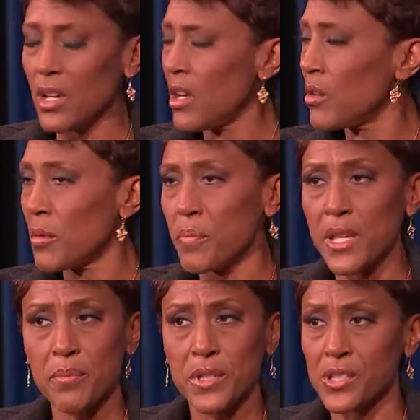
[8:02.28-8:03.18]
Oh, a
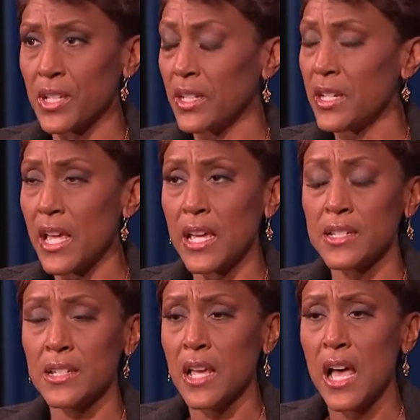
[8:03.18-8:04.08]
big machine.
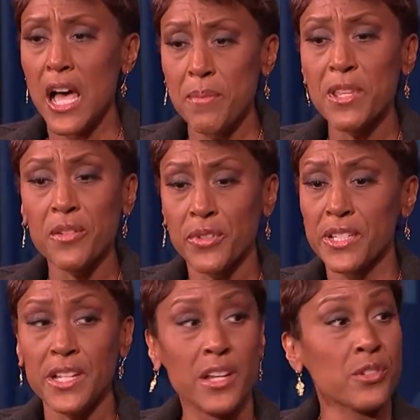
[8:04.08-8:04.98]
And I'd been there for
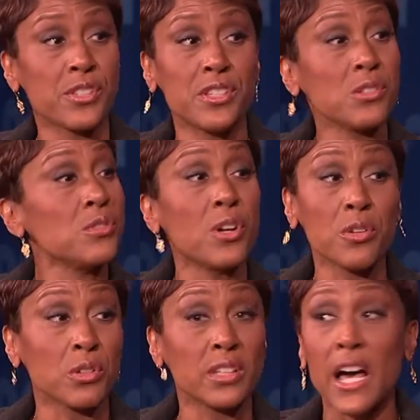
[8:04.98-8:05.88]
10 years, and there are
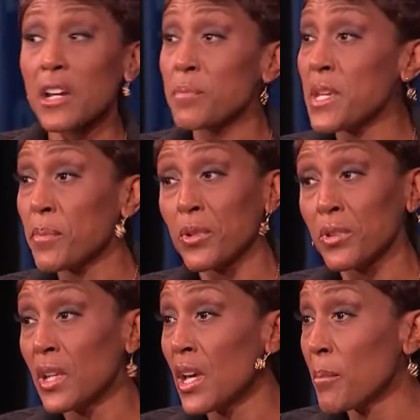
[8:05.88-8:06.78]
a lot of people
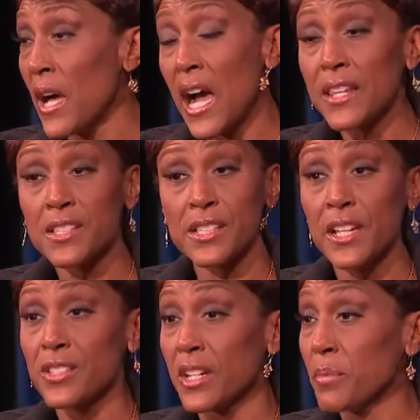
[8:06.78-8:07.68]
behind the
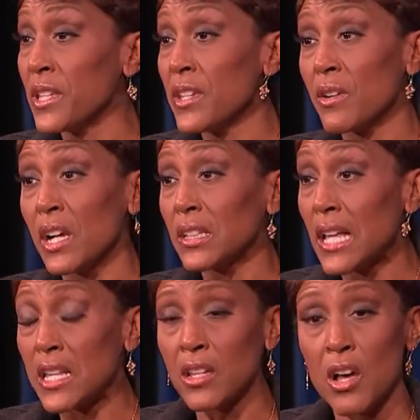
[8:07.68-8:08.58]
scenes that have been there a
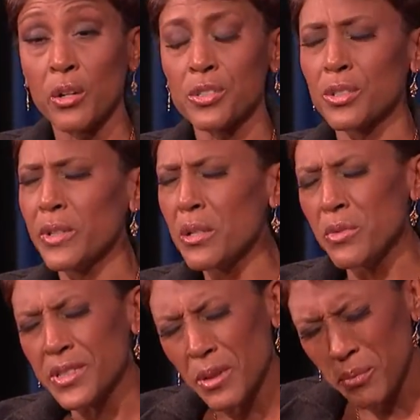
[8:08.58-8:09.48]
lot longer. So it
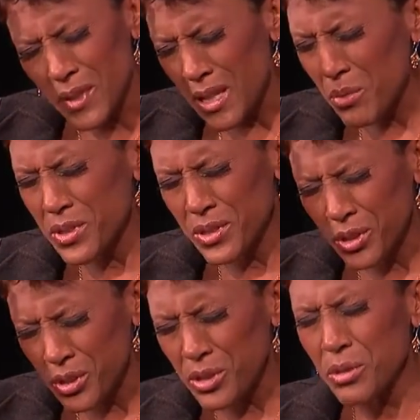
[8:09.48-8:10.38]
was a
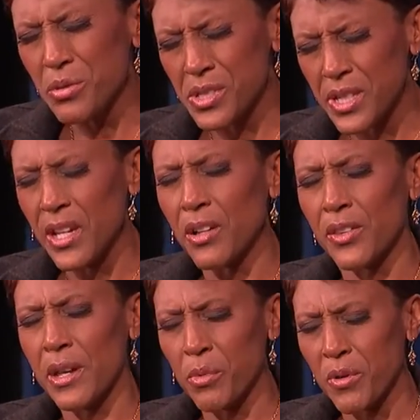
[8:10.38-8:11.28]
huge deal
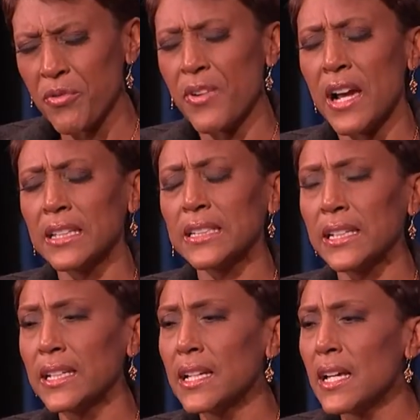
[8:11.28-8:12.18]
that we were
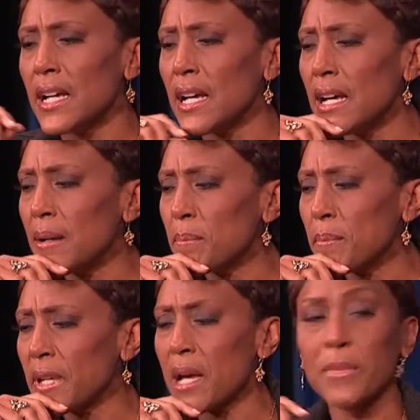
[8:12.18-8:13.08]
finally
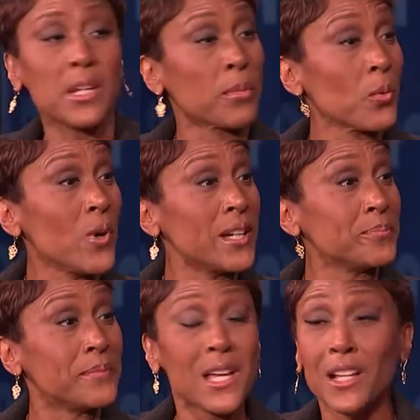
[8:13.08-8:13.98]
becoming number one.
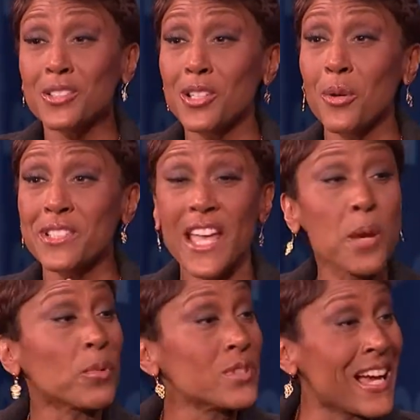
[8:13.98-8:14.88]
So it's
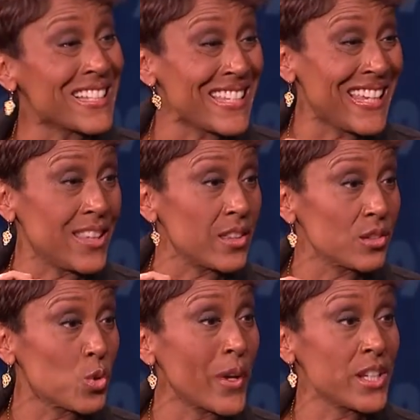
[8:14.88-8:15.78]
April 19th,
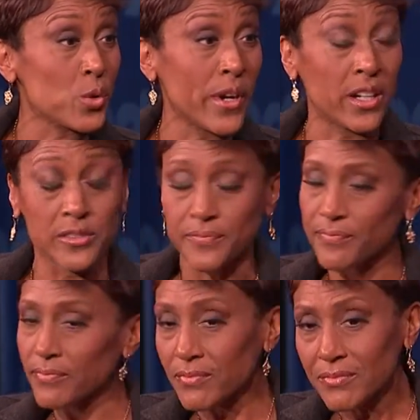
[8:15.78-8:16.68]
2012.
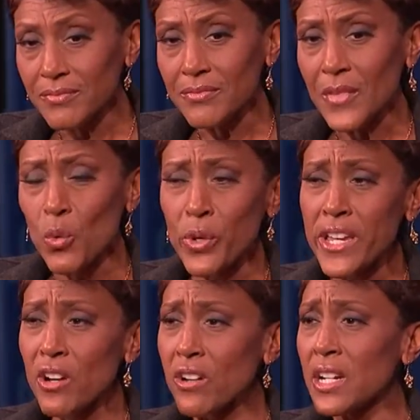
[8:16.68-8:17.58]
We
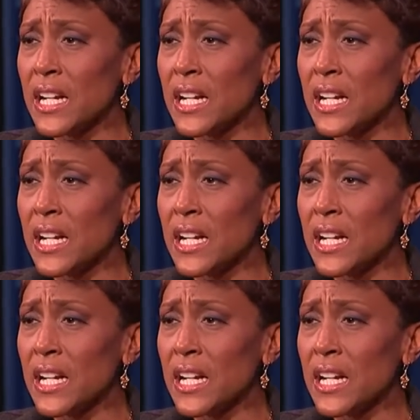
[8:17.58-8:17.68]
are